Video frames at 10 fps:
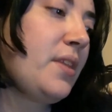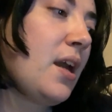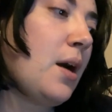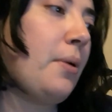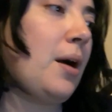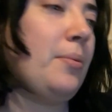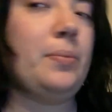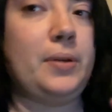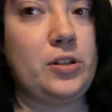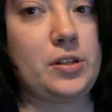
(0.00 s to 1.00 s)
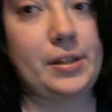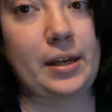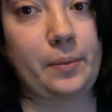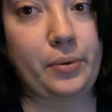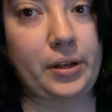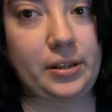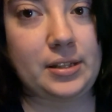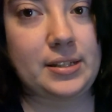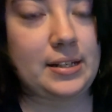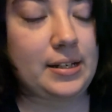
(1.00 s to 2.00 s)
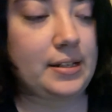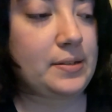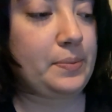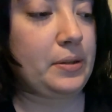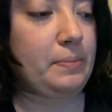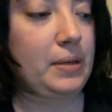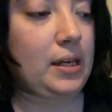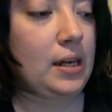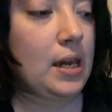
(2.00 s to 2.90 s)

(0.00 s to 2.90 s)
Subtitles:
I'll probably just like bring this dice with me,